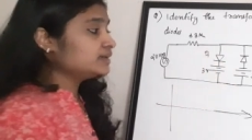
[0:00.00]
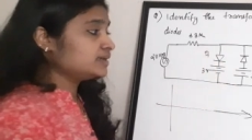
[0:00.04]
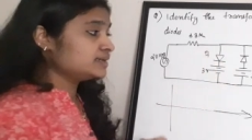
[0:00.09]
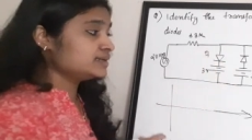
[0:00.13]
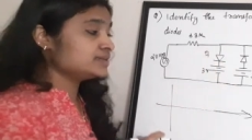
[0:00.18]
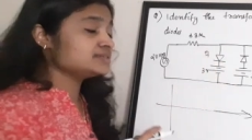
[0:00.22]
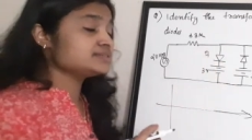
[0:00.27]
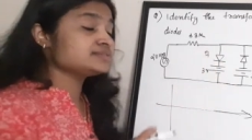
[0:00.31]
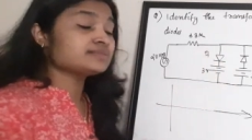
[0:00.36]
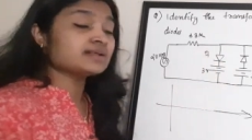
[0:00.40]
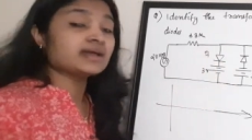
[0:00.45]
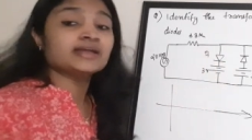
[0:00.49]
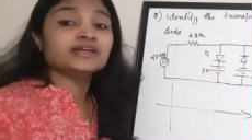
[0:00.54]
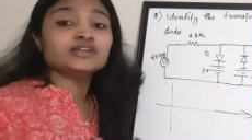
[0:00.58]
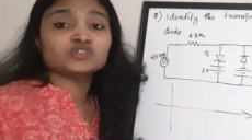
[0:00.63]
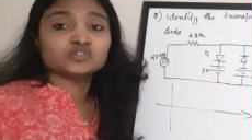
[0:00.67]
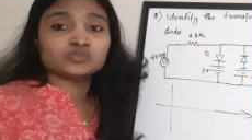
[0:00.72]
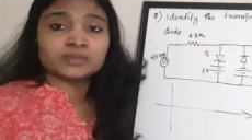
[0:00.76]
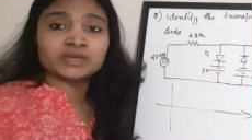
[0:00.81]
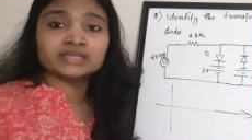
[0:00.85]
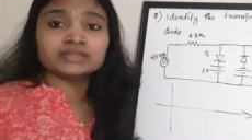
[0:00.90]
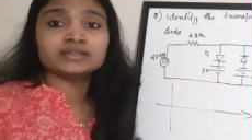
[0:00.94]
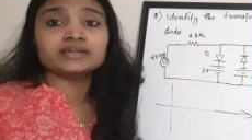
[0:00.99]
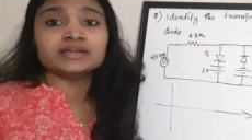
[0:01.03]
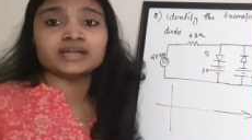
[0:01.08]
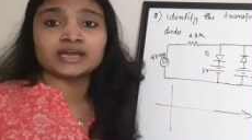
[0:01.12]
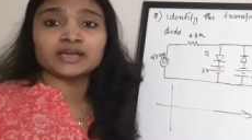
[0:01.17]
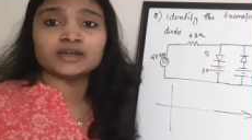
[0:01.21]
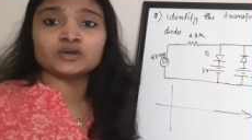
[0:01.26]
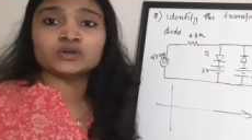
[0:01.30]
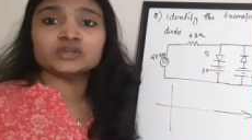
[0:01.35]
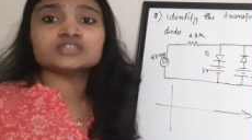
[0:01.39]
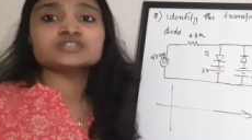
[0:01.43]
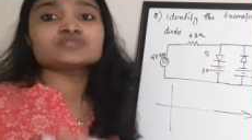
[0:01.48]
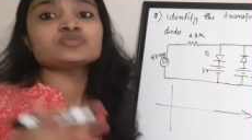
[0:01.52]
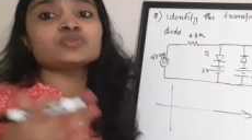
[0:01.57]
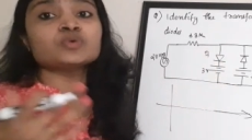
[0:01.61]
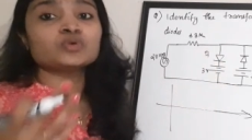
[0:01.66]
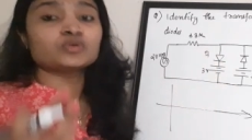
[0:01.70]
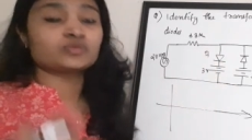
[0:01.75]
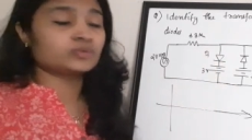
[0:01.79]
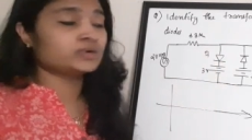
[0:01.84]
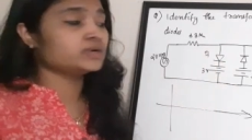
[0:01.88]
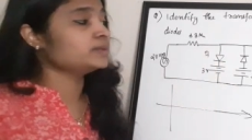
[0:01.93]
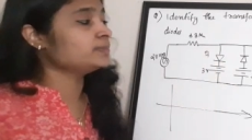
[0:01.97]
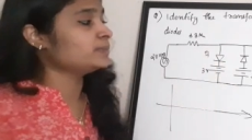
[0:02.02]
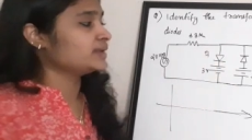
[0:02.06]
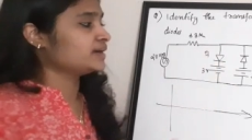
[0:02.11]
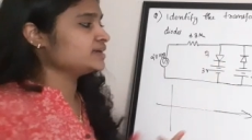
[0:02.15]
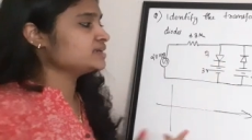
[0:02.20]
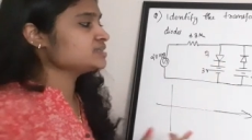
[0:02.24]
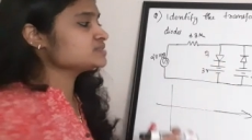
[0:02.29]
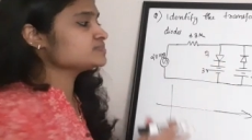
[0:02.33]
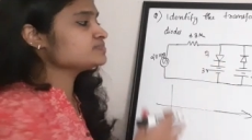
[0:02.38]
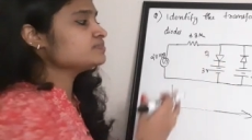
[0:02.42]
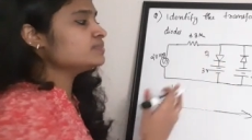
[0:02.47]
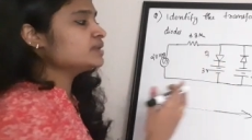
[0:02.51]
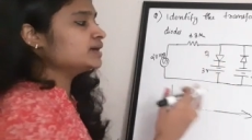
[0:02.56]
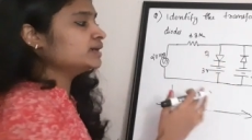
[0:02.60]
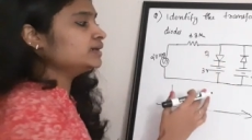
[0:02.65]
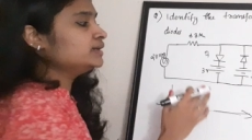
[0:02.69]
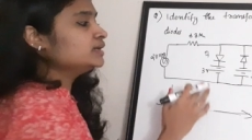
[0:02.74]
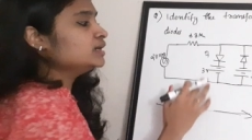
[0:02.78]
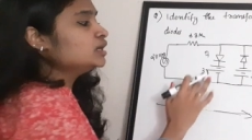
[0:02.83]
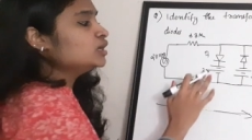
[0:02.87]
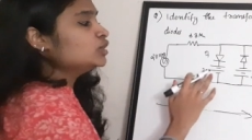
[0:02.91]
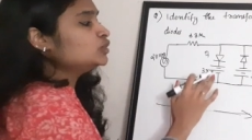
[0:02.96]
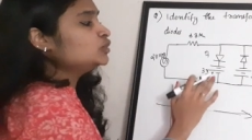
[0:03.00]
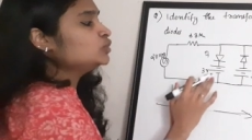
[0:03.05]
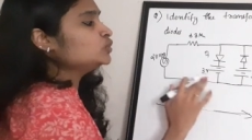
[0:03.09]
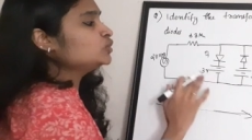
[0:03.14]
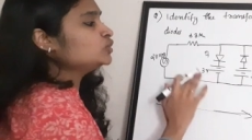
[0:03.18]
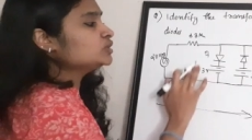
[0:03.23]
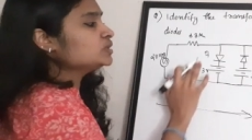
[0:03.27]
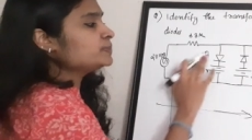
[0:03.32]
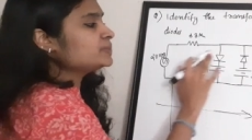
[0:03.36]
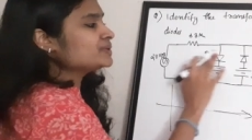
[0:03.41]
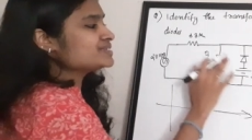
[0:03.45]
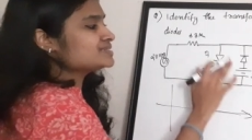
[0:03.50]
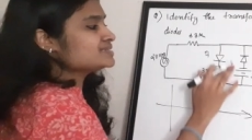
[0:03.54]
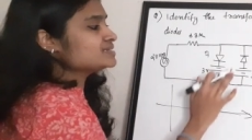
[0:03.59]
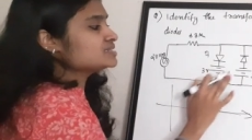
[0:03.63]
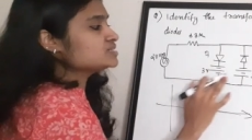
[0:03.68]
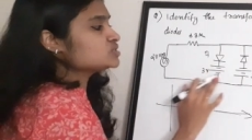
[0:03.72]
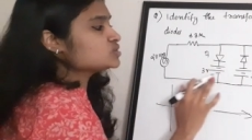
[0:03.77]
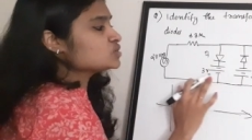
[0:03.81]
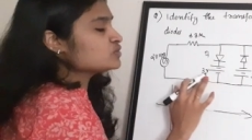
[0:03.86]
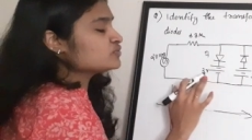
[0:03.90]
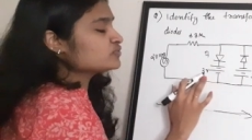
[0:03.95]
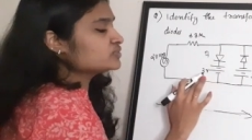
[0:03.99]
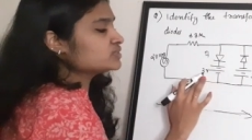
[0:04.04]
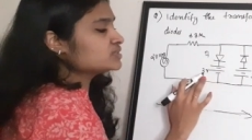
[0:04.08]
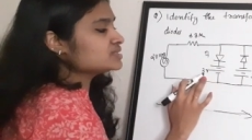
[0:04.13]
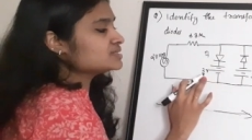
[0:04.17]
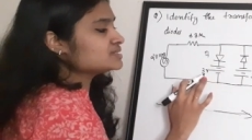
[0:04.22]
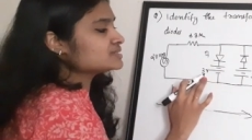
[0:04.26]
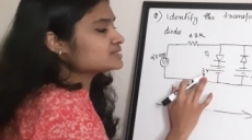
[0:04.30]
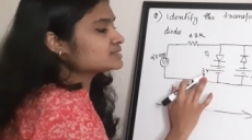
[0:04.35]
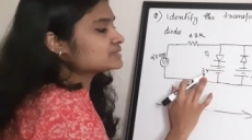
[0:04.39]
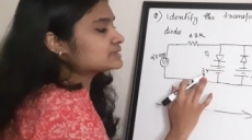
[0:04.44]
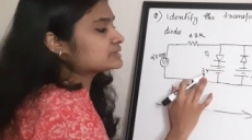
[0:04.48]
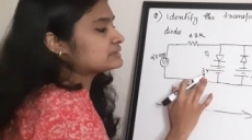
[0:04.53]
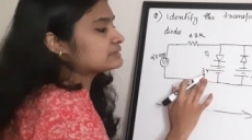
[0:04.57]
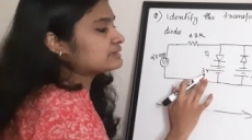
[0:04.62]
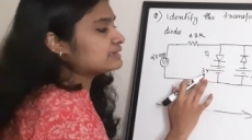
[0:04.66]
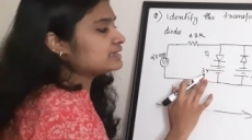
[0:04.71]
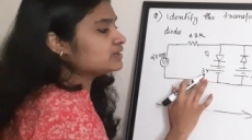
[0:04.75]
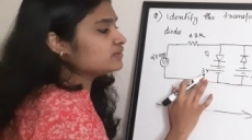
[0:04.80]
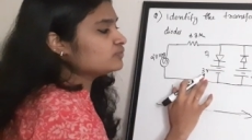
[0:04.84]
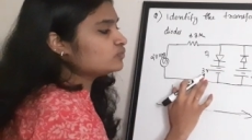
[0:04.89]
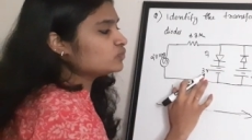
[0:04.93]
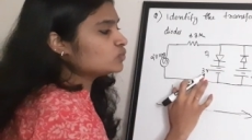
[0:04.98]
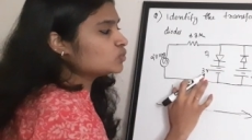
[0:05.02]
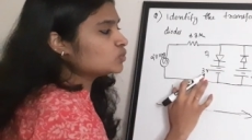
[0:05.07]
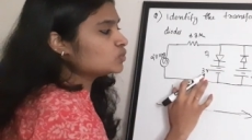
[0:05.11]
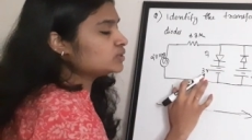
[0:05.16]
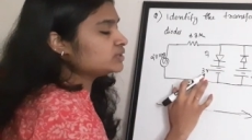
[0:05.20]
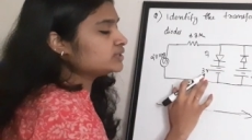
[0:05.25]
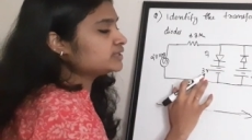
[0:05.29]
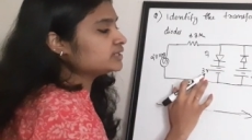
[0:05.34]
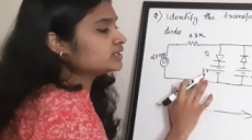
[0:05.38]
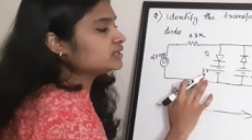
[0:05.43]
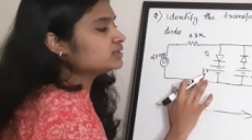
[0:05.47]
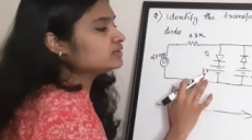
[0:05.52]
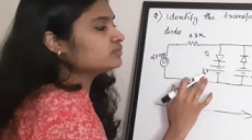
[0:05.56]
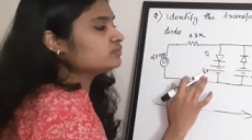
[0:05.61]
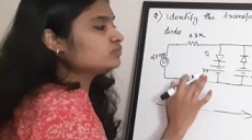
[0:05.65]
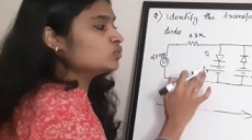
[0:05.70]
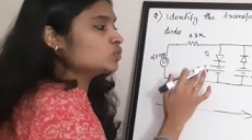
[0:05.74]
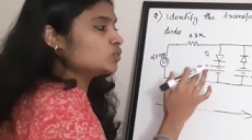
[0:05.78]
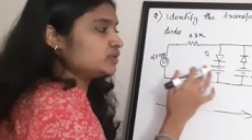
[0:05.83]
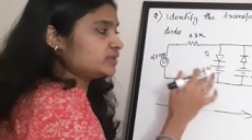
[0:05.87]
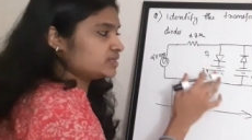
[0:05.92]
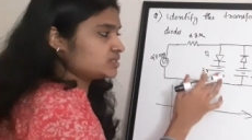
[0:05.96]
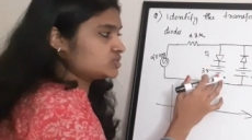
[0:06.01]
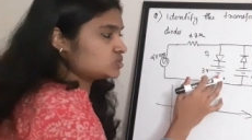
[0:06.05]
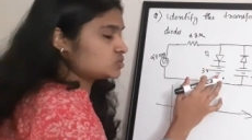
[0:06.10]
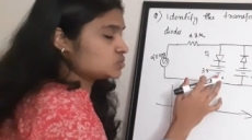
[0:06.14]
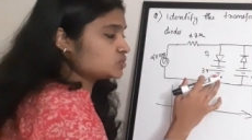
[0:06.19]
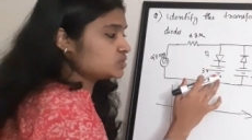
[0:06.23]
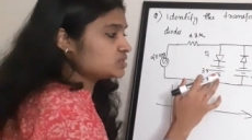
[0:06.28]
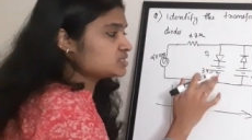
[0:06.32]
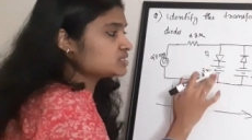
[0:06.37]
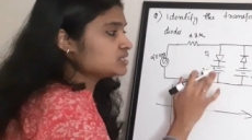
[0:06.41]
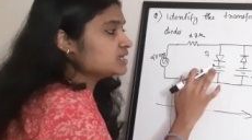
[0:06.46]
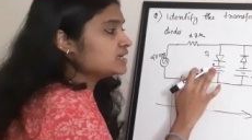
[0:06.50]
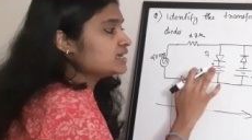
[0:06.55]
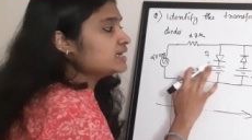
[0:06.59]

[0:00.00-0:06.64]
is trying to make the diode as forward bias, but due to the presence of this 3 volt voltage source,